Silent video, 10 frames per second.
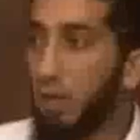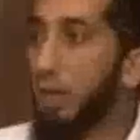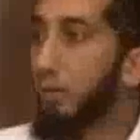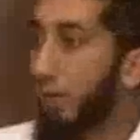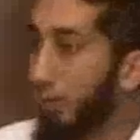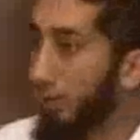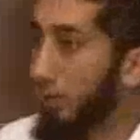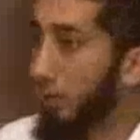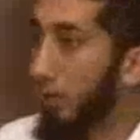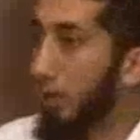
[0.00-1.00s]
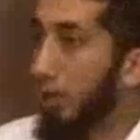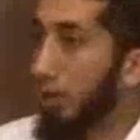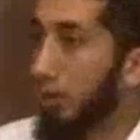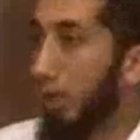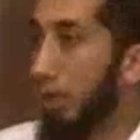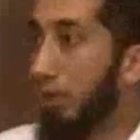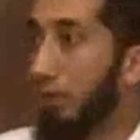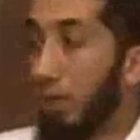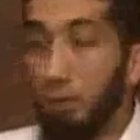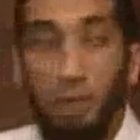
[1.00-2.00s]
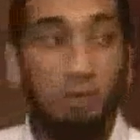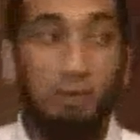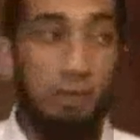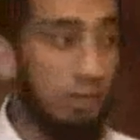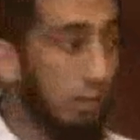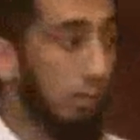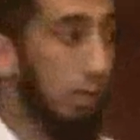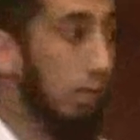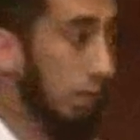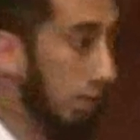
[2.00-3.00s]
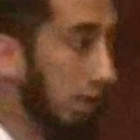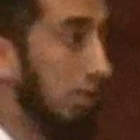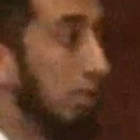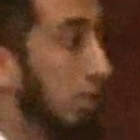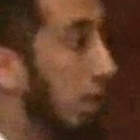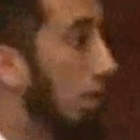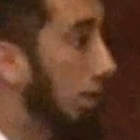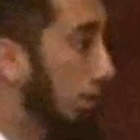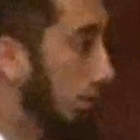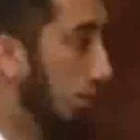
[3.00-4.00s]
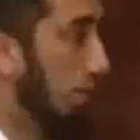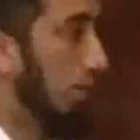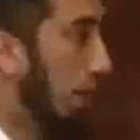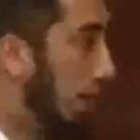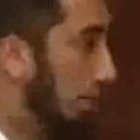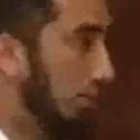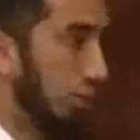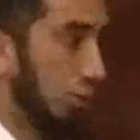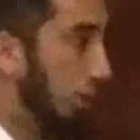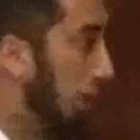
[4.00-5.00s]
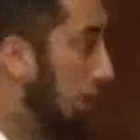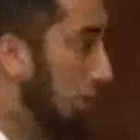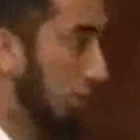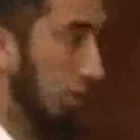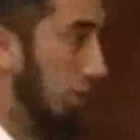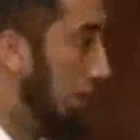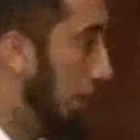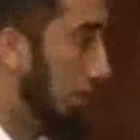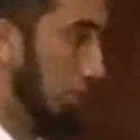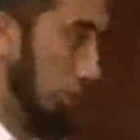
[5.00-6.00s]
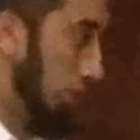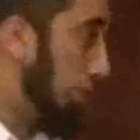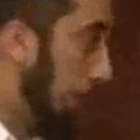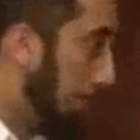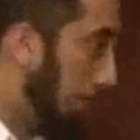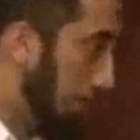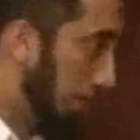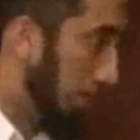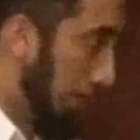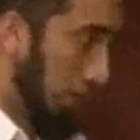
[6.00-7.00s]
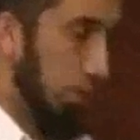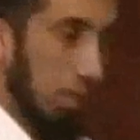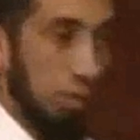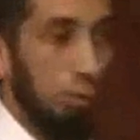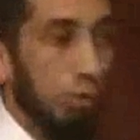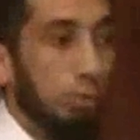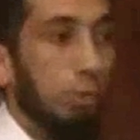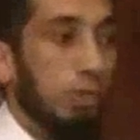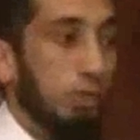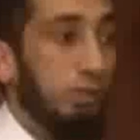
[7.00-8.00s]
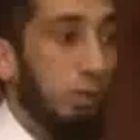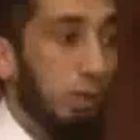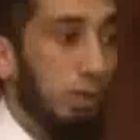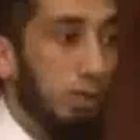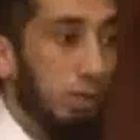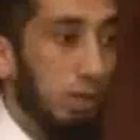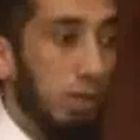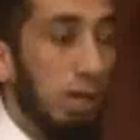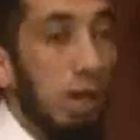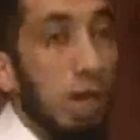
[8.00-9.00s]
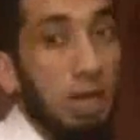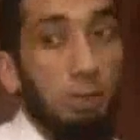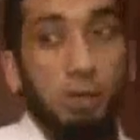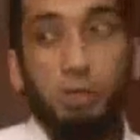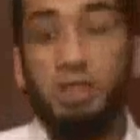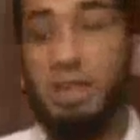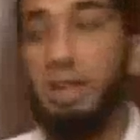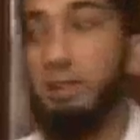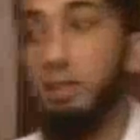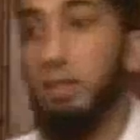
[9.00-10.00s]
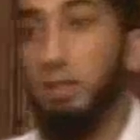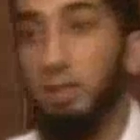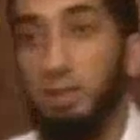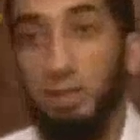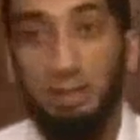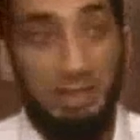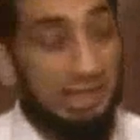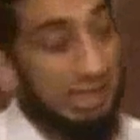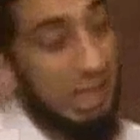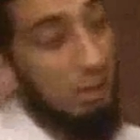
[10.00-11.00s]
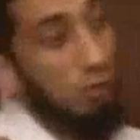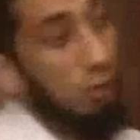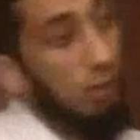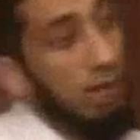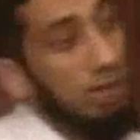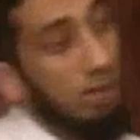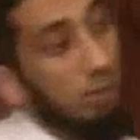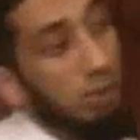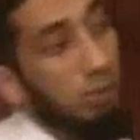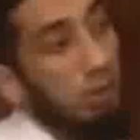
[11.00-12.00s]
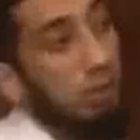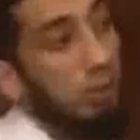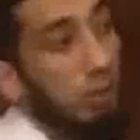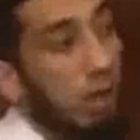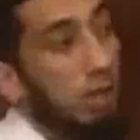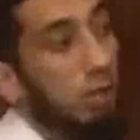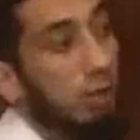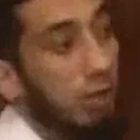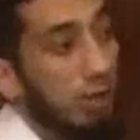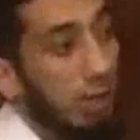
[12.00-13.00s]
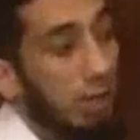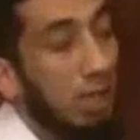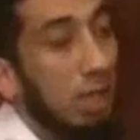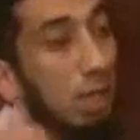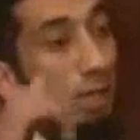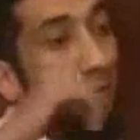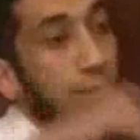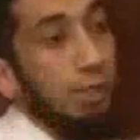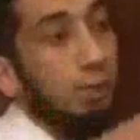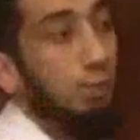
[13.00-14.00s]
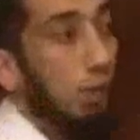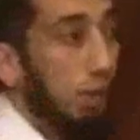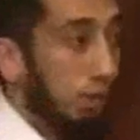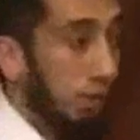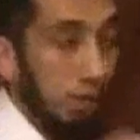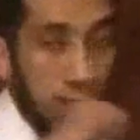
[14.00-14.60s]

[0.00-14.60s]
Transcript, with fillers: a lot of knowledge, that are very well versed in religion, that are scholars or imams or speakers or khatibs or you name it. That's, that's who this book is for. I want you get out to, to let this out of your mind that when you read the Qur'an you're thinking, this book,